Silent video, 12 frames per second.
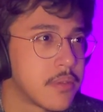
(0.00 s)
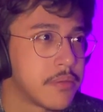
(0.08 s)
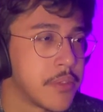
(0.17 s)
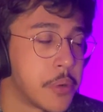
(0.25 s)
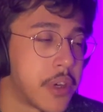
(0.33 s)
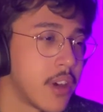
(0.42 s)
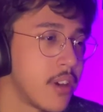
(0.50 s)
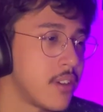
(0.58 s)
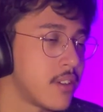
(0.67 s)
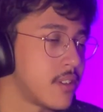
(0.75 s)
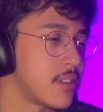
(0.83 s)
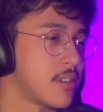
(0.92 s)
Okay.
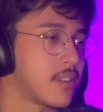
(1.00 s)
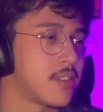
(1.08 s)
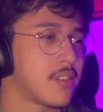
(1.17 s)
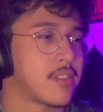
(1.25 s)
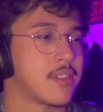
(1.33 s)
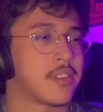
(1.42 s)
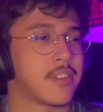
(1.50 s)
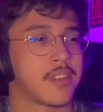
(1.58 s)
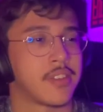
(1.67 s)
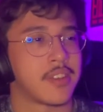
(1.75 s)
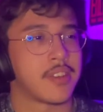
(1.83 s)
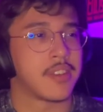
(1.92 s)

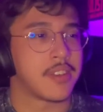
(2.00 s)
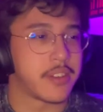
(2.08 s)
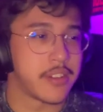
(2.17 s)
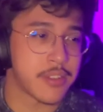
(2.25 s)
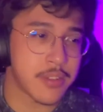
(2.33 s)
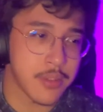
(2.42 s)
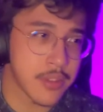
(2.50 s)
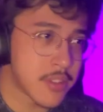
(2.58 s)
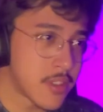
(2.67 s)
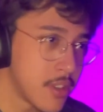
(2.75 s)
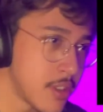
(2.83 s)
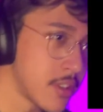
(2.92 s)
This looks
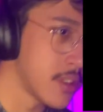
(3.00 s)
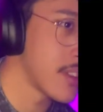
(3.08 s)
good.